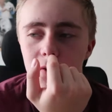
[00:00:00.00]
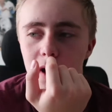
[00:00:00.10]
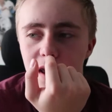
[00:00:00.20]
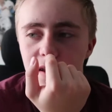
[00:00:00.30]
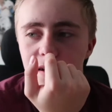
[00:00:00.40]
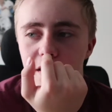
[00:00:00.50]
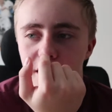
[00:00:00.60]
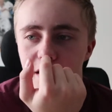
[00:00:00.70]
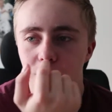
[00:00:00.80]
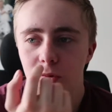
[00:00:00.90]

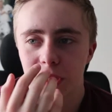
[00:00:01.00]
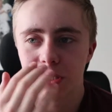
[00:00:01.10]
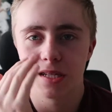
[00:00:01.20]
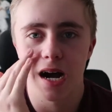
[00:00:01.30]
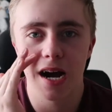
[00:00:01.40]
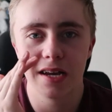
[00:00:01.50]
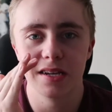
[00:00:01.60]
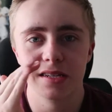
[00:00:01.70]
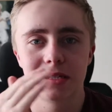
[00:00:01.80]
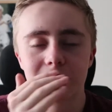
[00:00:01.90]
grade, which is the
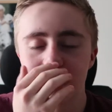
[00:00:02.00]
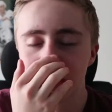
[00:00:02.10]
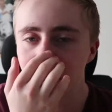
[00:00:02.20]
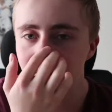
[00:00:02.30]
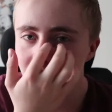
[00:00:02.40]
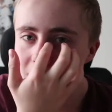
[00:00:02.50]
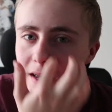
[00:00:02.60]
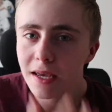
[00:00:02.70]
highest, and